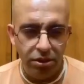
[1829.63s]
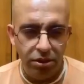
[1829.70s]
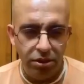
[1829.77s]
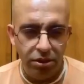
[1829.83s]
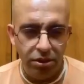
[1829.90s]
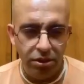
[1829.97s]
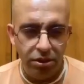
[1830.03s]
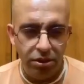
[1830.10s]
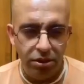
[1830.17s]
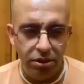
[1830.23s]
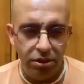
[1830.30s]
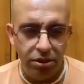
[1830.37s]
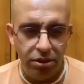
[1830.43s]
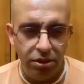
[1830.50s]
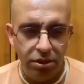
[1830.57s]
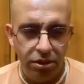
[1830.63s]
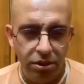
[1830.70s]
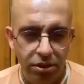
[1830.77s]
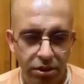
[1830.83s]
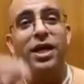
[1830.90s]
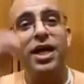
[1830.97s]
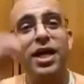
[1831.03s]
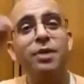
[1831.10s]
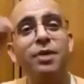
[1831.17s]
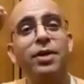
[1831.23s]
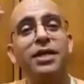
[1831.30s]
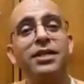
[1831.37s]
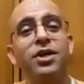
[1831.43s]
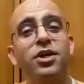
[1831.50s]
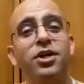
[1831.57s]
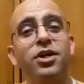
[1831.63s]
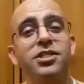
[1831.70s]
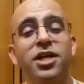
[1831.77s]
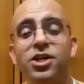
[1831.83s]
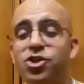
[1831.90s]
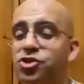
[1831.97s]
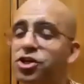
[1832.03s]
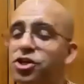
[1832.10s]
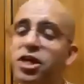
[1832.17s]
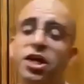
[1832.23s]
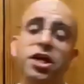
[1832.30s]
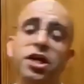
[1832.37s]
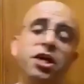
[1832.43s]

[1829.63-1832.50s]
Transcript: And then after 8 minutes, 10 minutes, would wake up